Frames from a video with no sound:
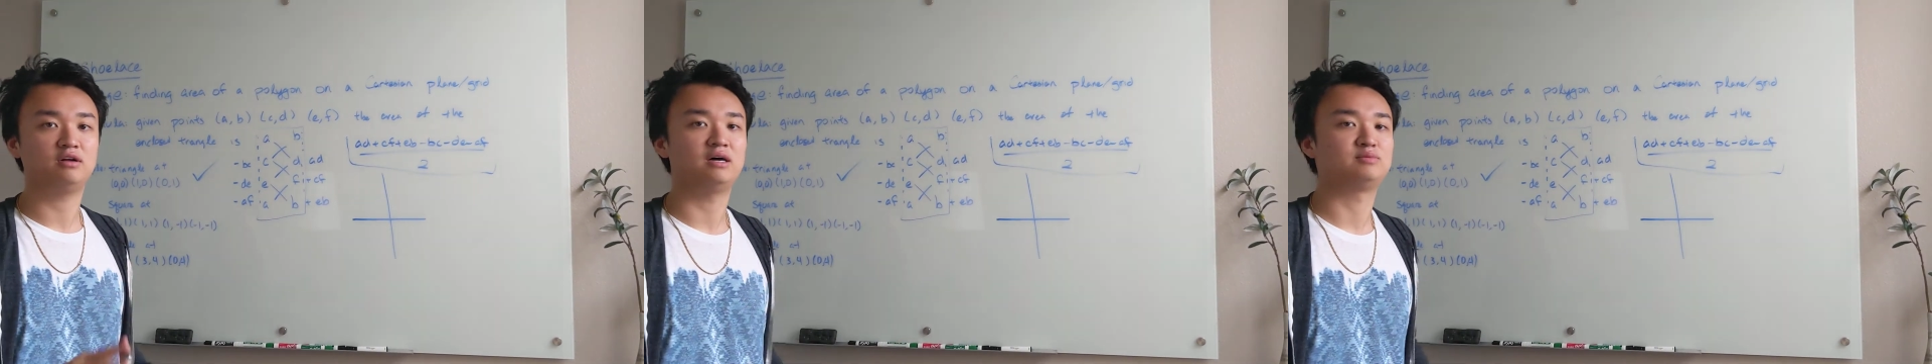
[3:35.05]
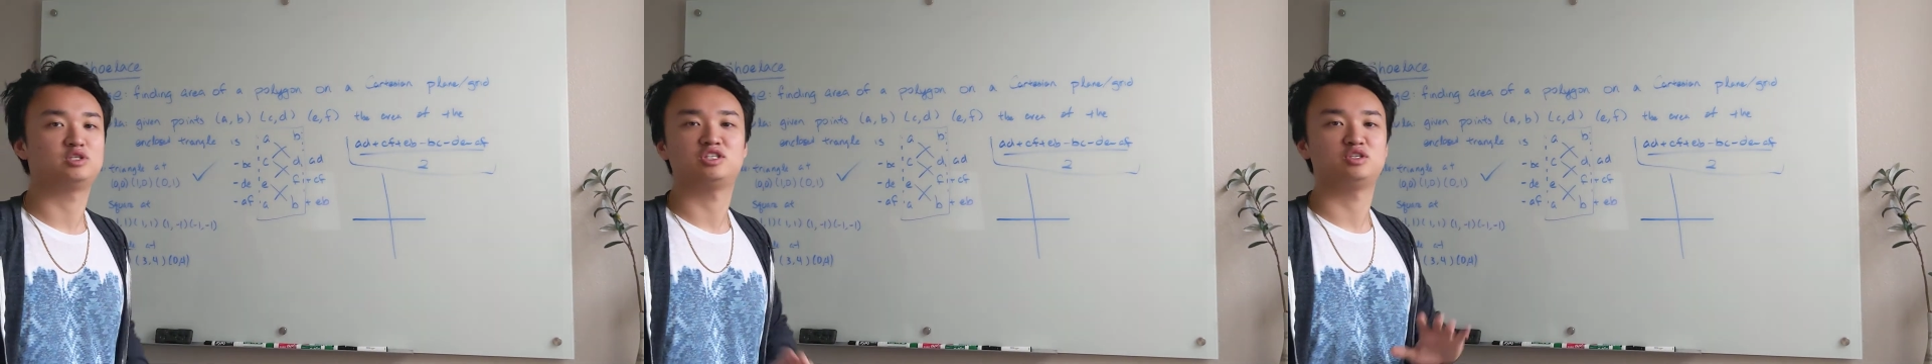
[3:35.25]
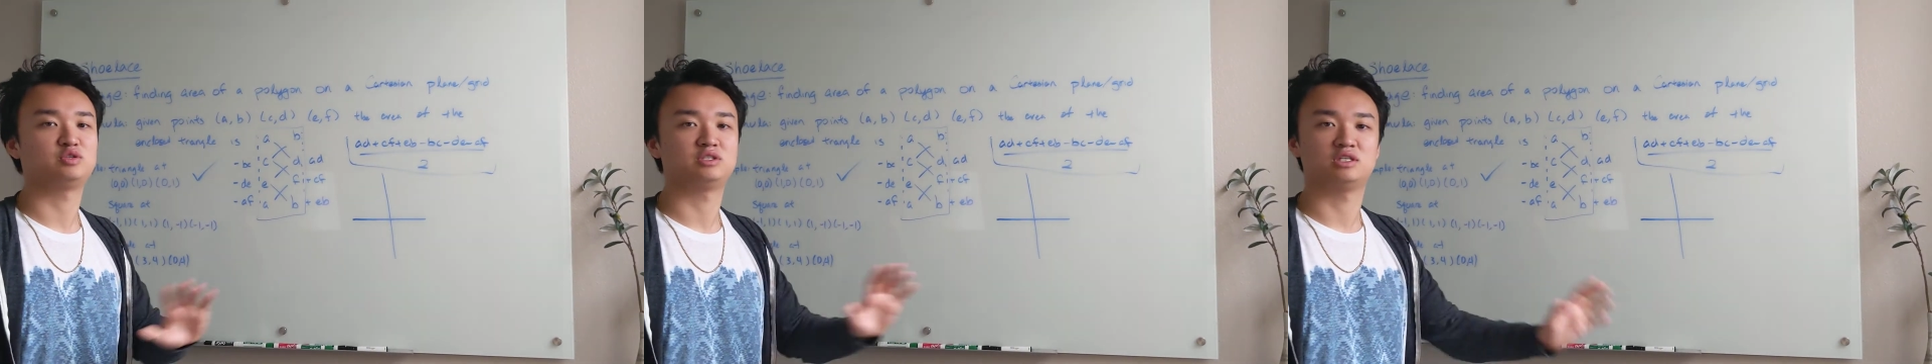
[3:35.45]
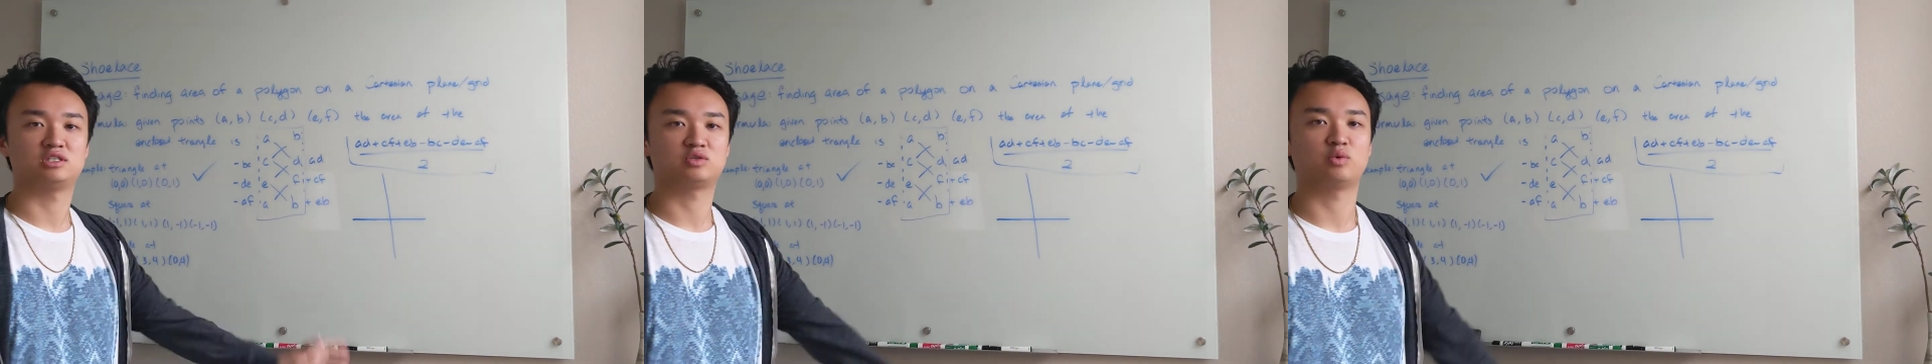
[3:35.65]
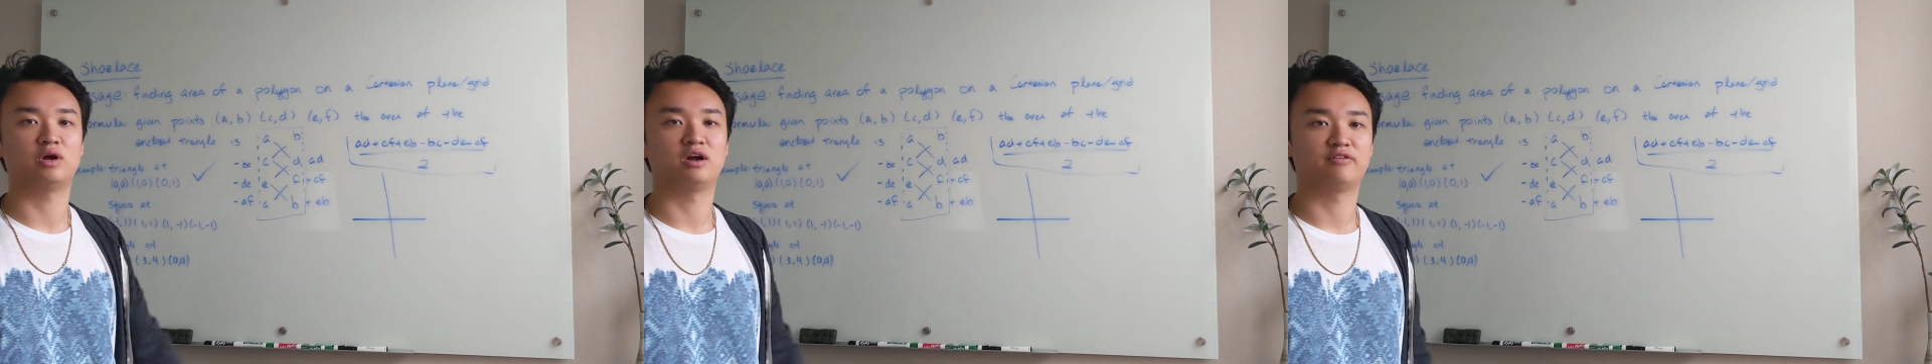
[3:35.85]
I'm just using a
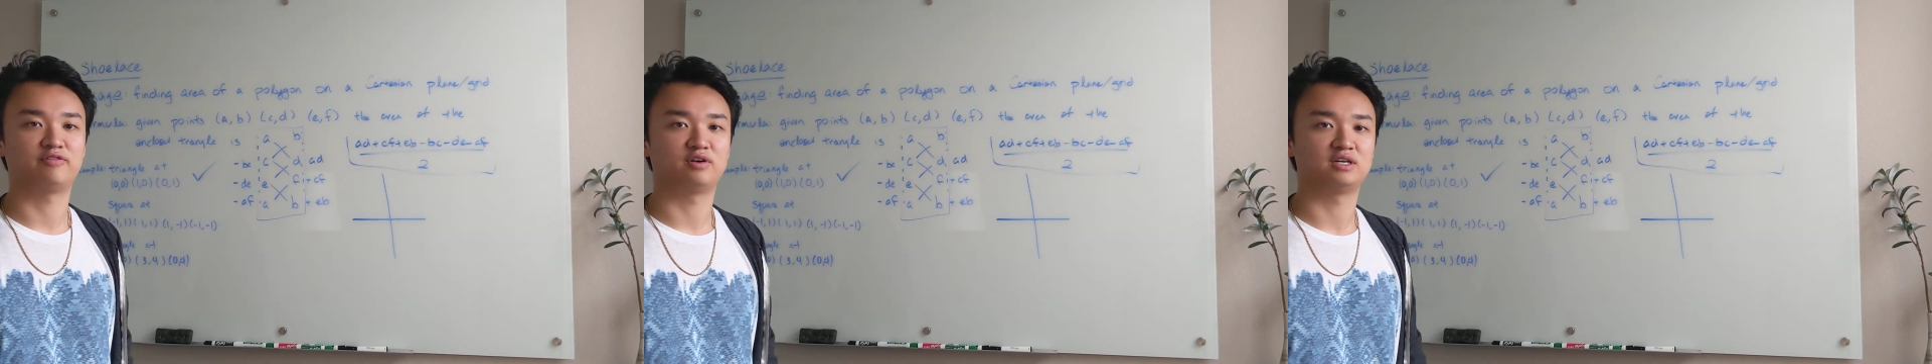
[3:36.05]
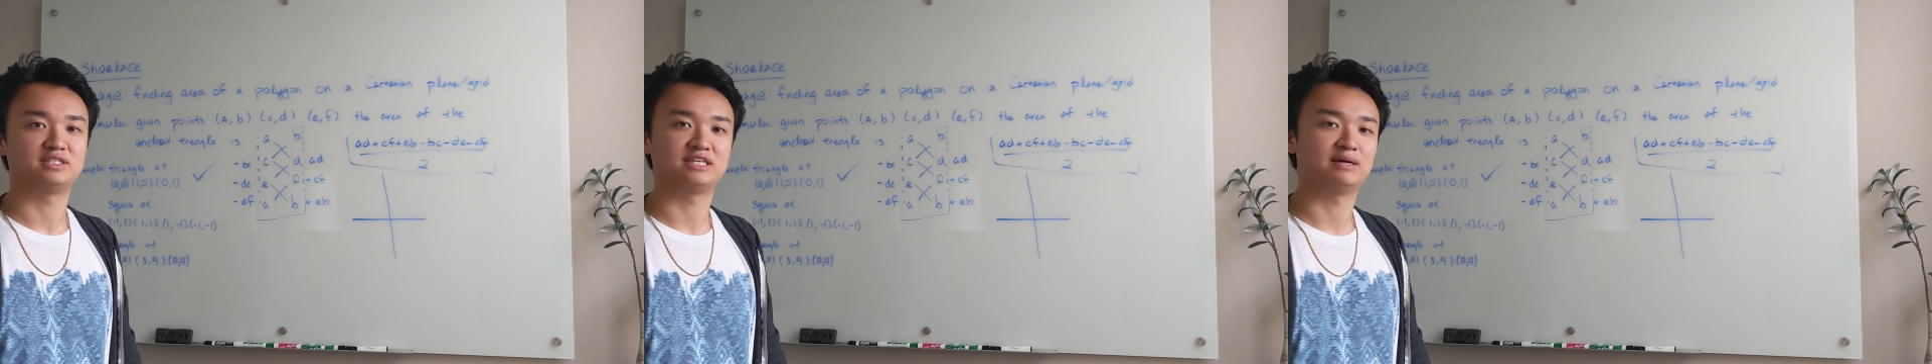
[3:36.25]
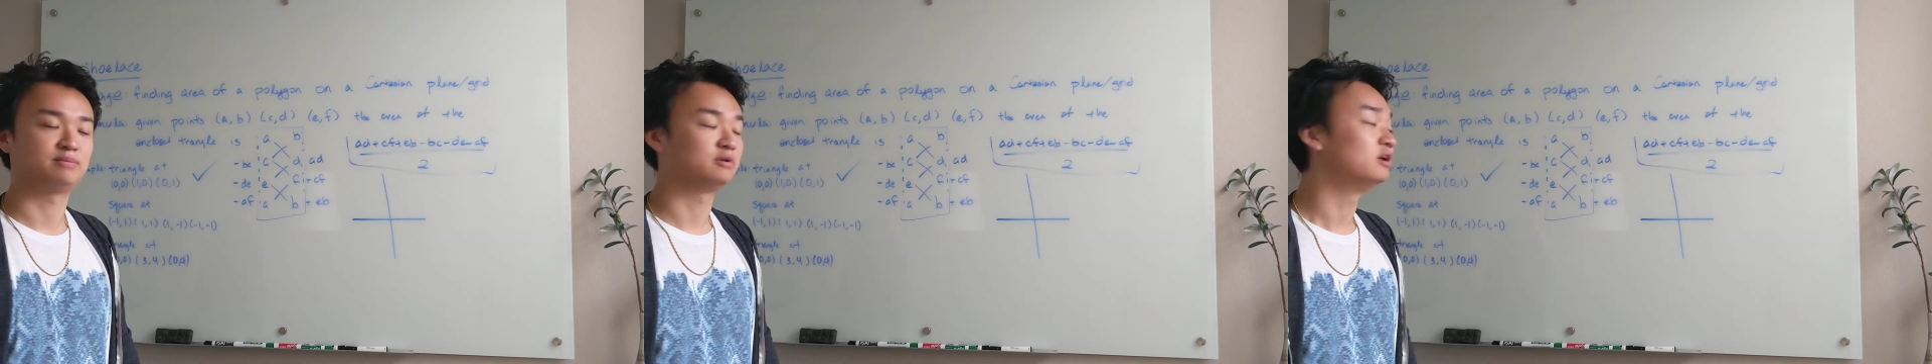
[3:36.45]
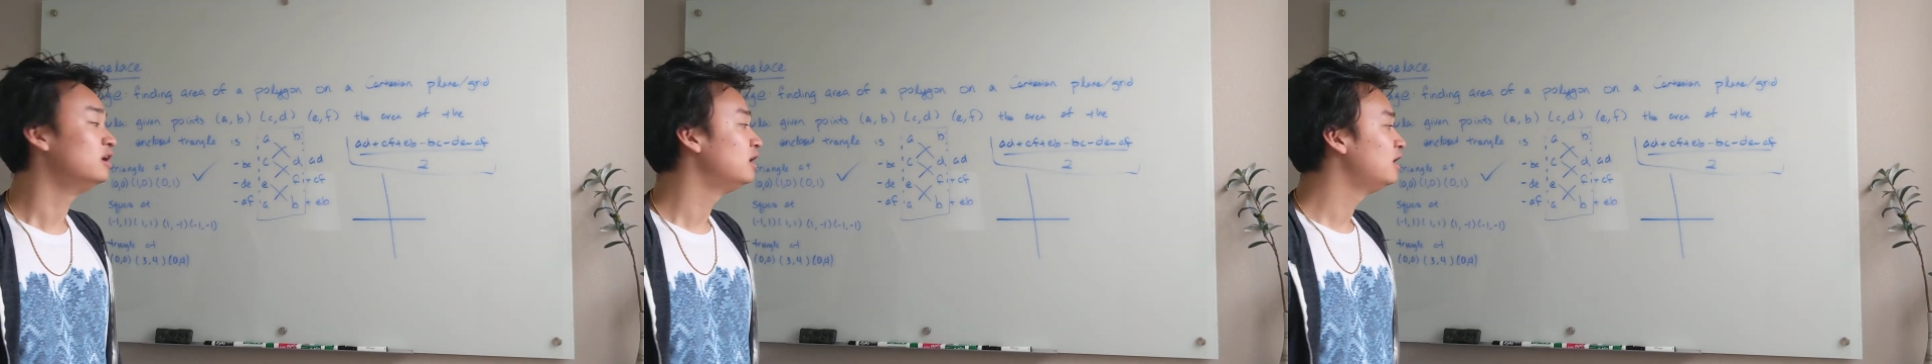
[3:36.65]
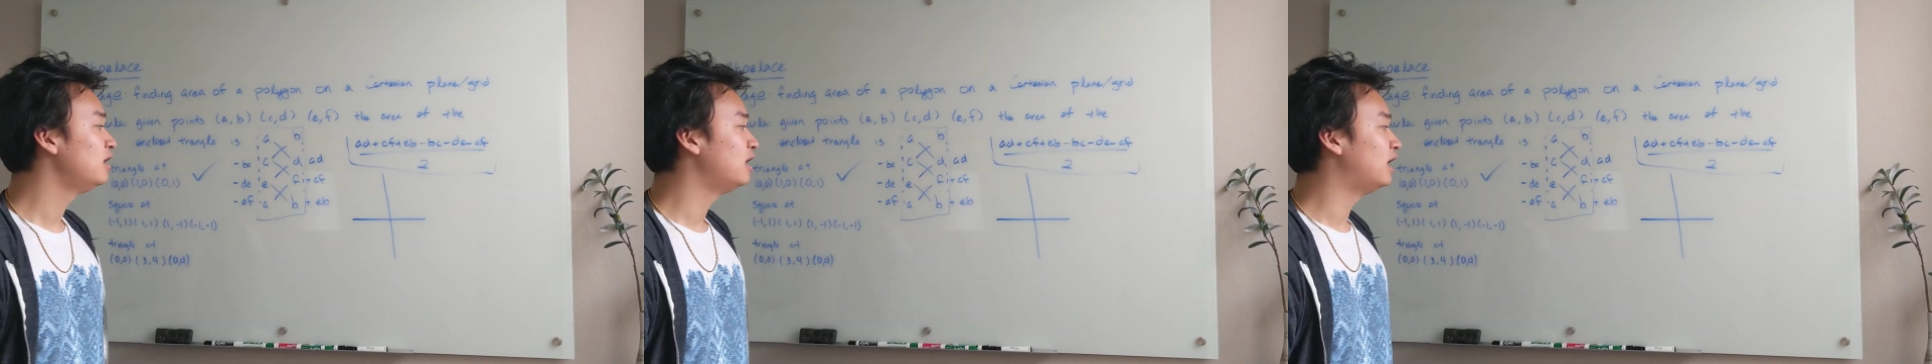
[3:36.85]
square, for example.